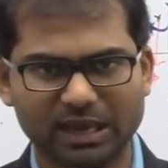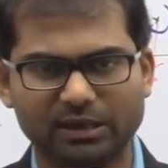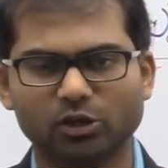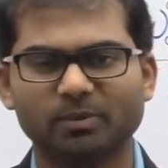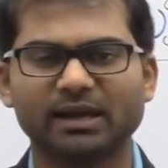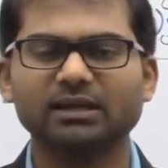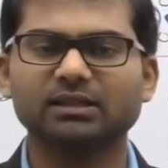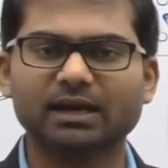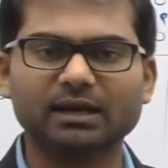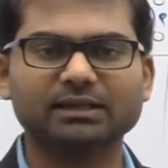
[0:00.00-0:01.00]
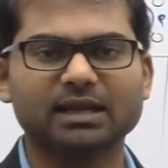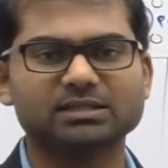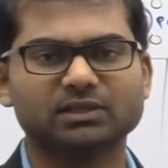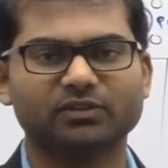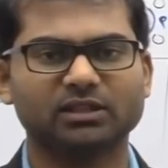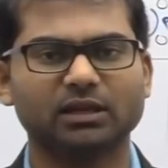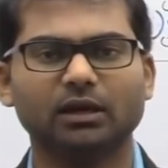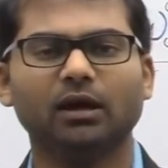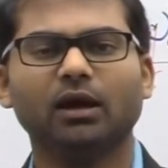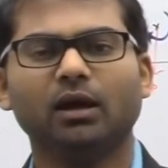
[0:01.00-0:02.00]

and you will be getting the correct answer for the